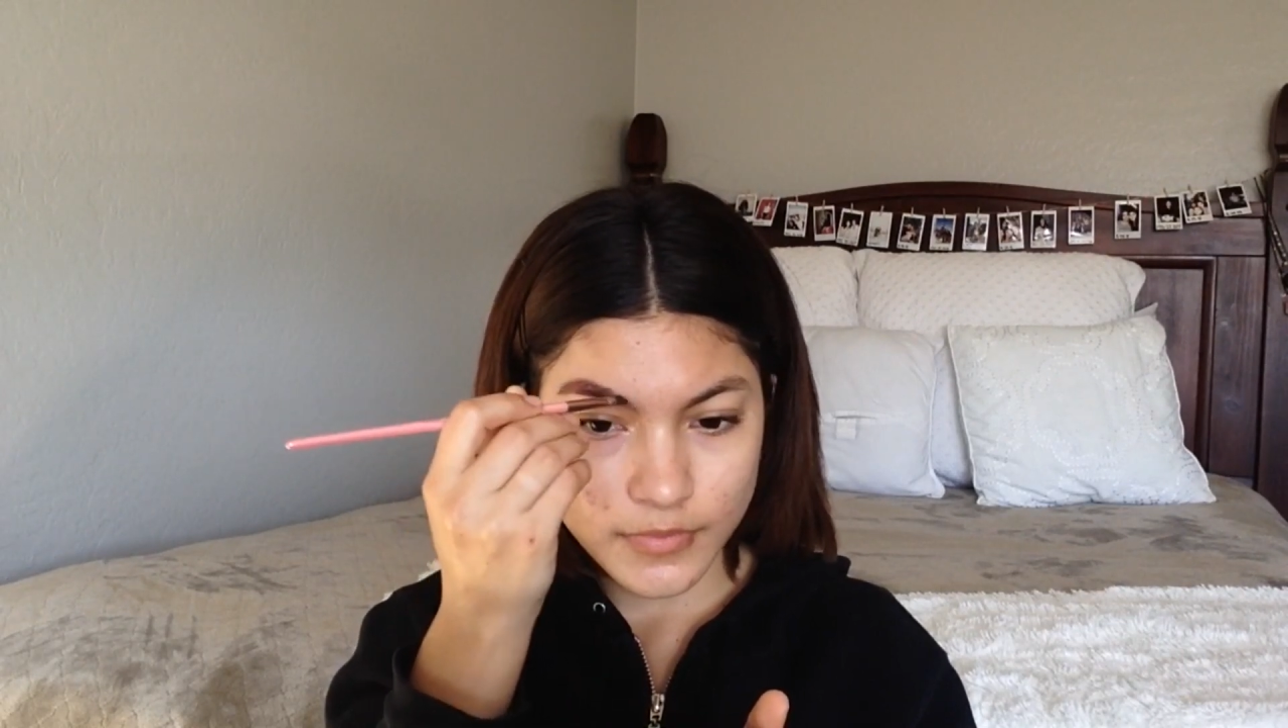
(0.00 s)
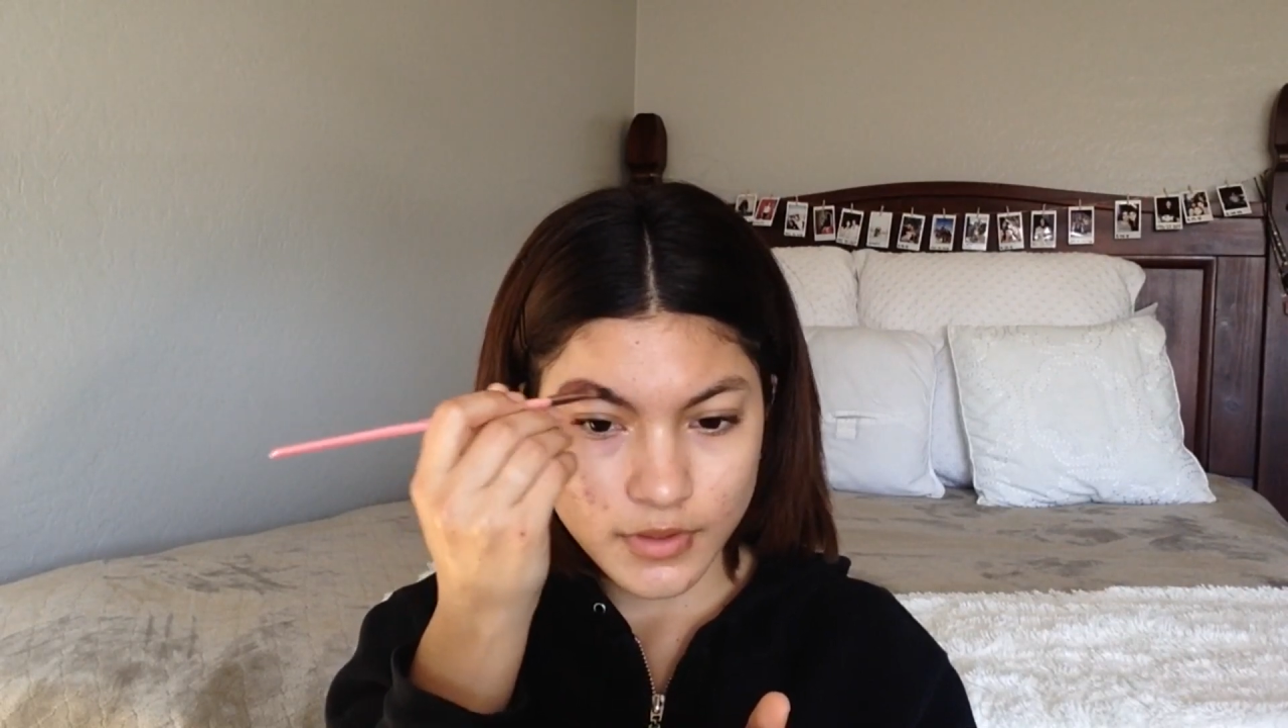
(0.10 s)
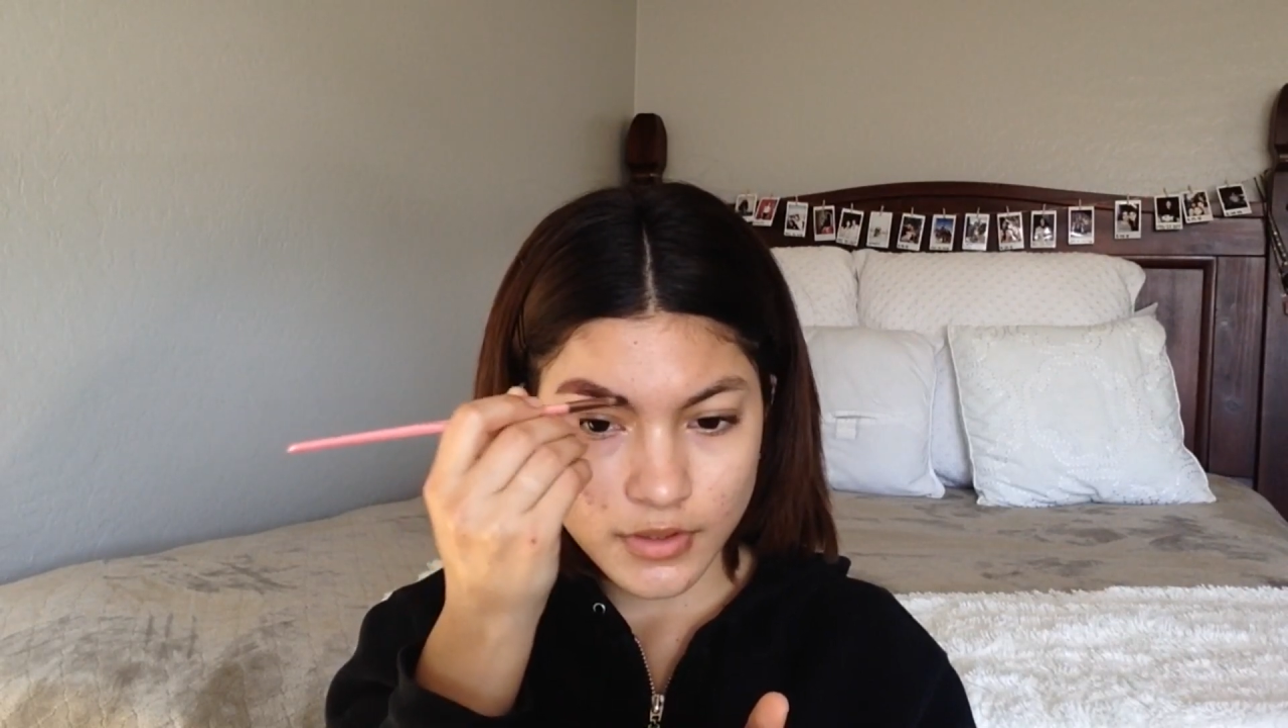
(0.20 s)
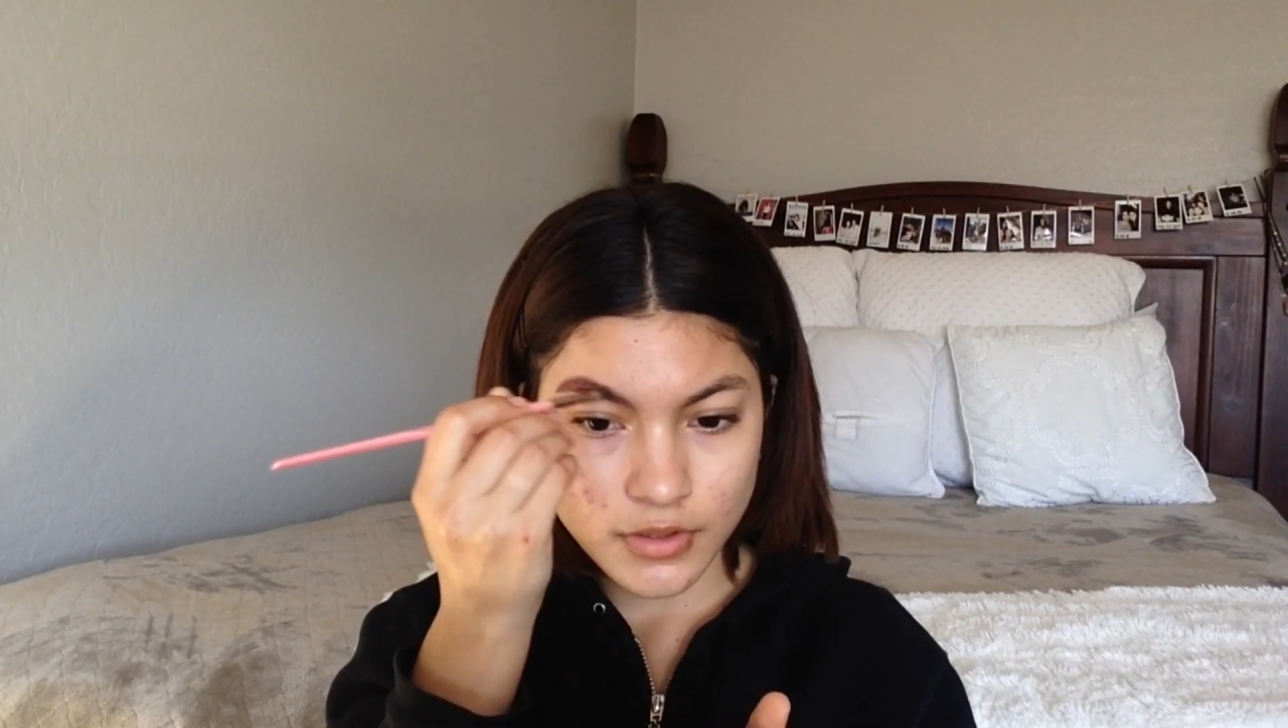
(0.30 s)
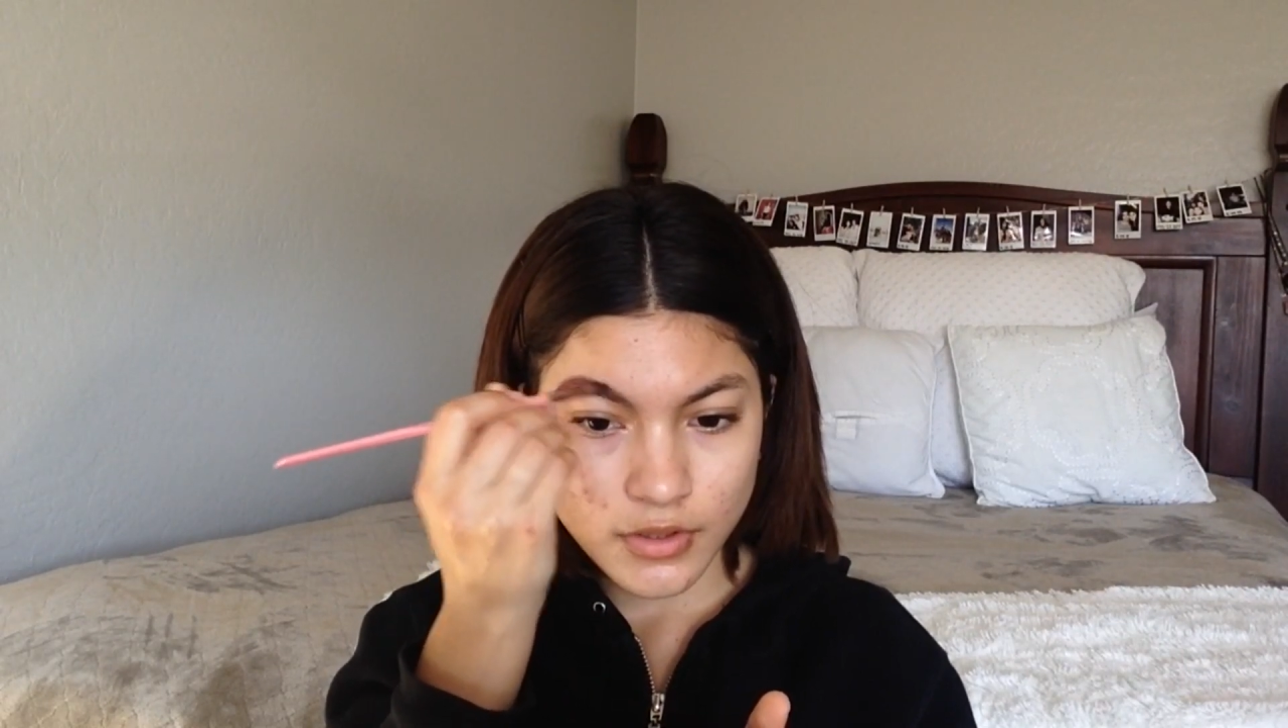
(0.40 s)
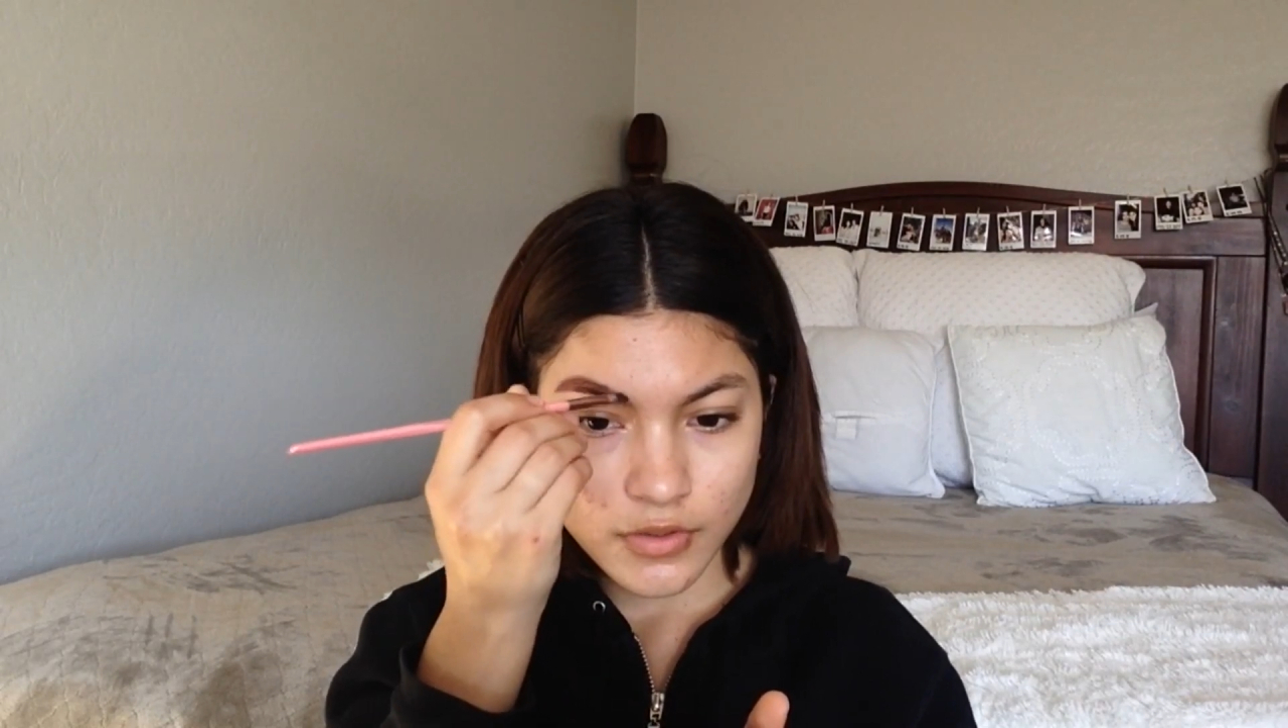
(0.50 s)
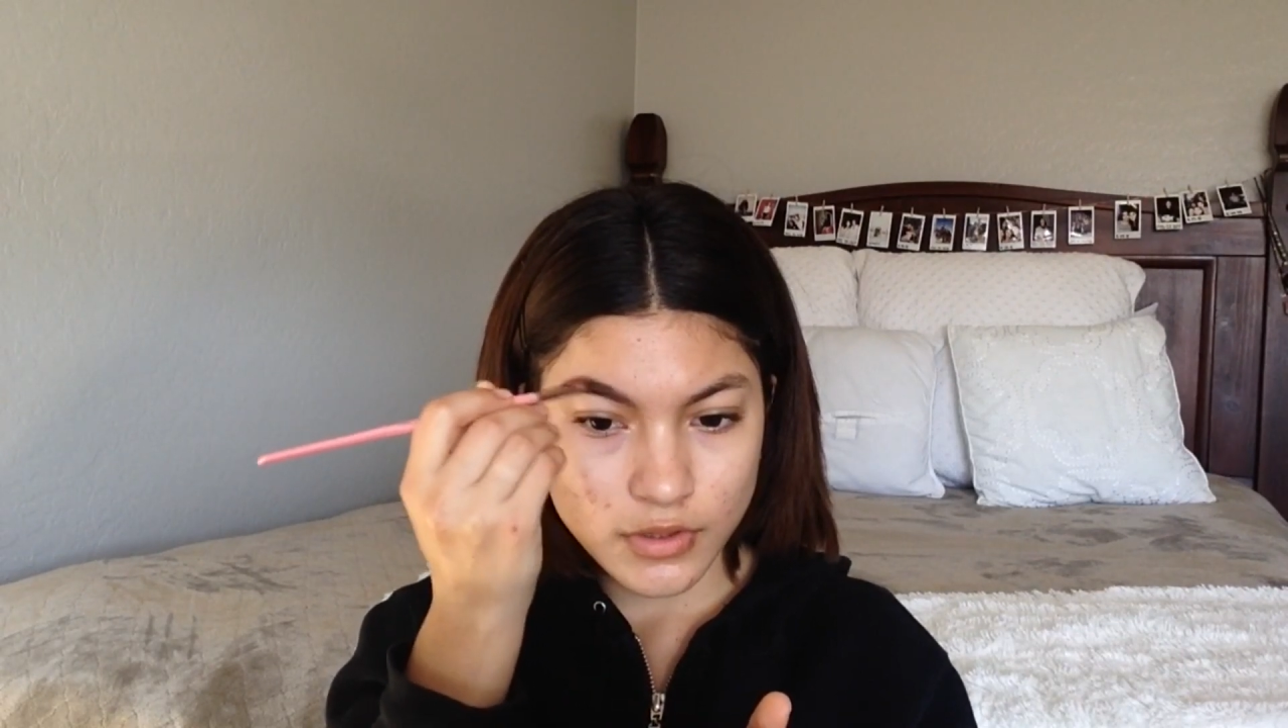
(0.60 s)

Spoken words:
color